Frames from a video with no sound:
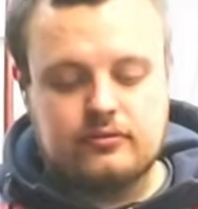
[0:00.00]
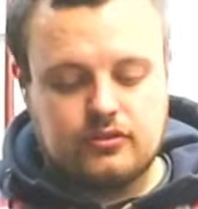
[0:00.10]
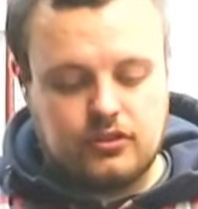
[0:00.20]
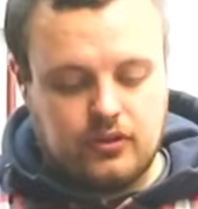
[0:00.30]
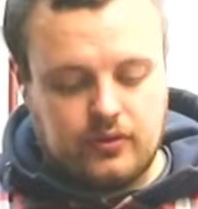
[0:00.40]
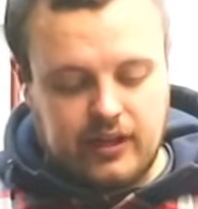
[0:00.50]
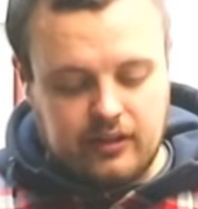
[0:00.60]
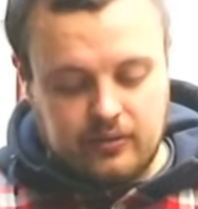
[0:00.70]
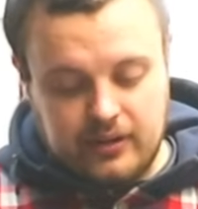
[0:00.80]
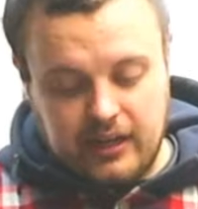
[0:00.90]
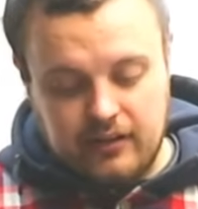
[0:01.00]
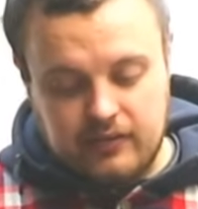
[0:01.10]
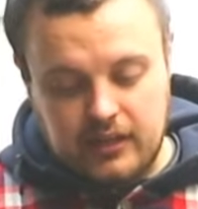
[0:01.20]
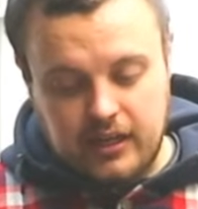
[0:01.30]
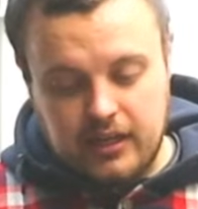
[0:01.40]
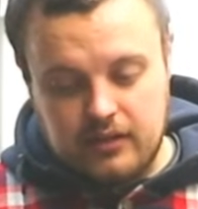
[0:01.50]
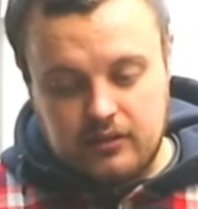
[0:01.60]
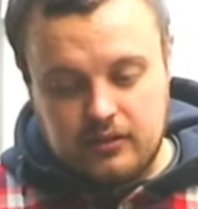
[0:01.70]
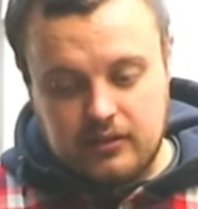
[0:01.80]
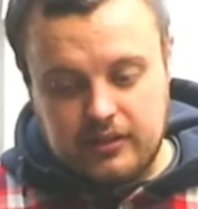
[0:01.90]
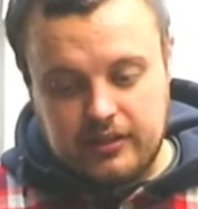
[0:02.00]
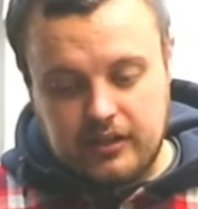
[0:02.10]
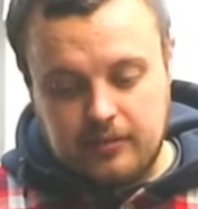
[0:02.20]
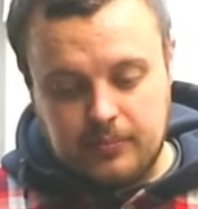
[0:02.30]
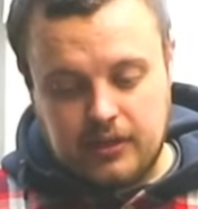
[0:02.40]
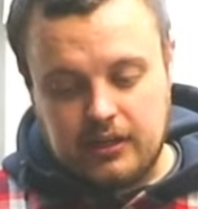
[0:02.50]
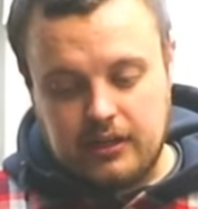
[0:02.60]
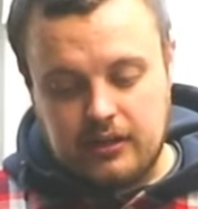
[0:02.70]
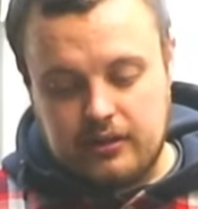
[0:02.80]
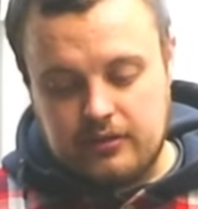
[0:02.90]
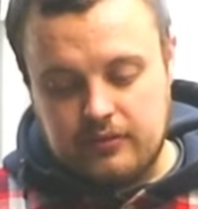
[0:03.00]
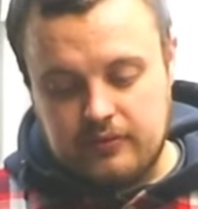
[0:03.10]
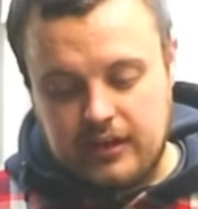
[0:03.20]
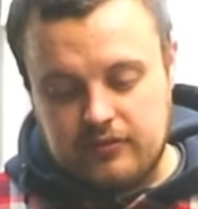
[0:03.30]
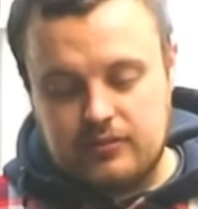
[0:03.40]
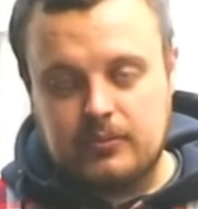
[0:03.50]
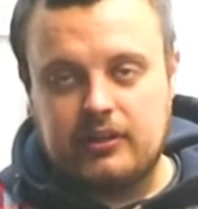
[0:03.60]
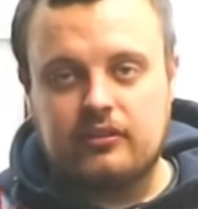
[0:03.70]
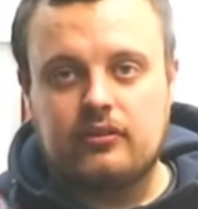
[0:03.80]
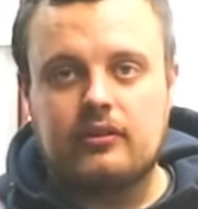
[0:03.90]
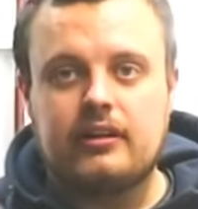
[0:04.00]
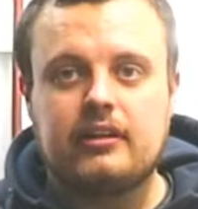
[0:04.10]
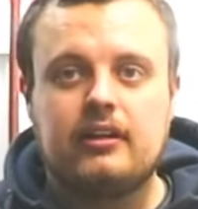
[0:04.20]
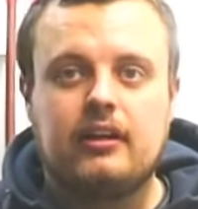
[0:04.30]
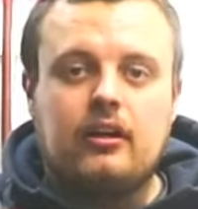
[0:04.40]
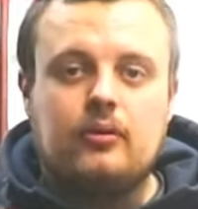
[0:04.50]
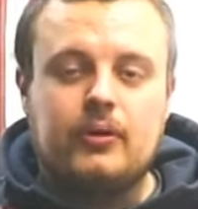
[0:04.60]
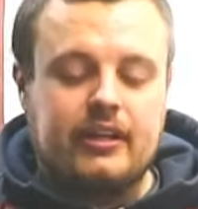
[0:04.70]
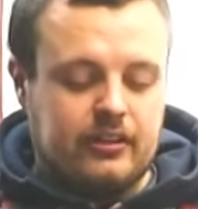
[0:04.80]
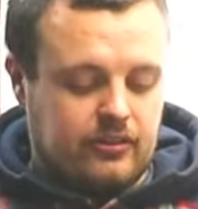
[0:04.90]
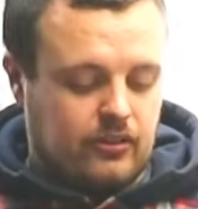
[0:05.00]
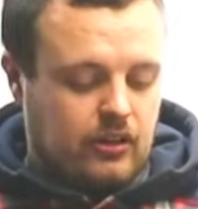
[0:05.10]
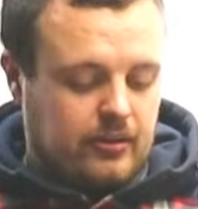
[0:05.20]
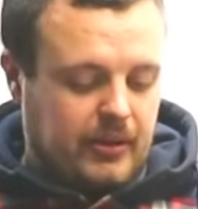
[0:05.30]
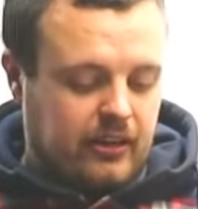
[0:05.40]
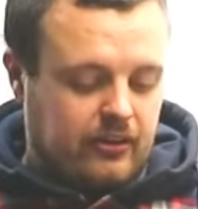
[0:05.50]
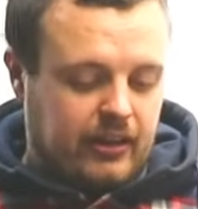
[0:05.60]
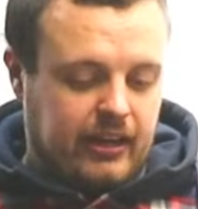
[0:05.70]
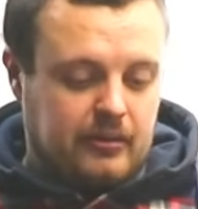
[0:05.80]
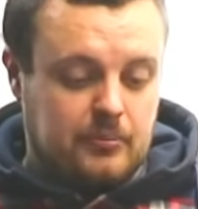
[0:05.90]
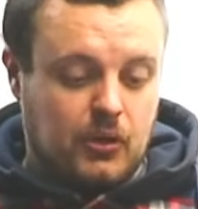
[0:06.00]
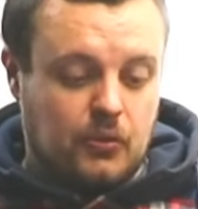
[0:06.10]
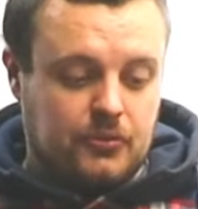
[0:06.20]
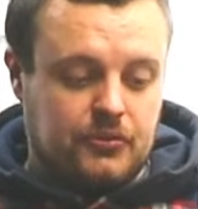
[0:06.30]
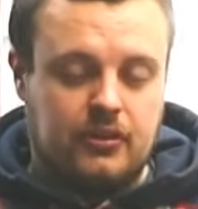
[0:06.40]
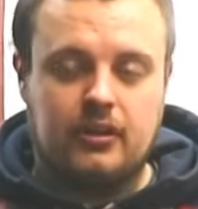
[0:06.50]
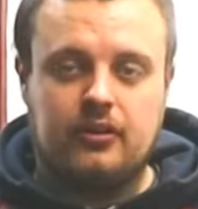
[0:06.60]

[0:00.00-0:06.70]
So now that we have the head all cleaned up and got our new valve springs on, we need to talk about head bolts.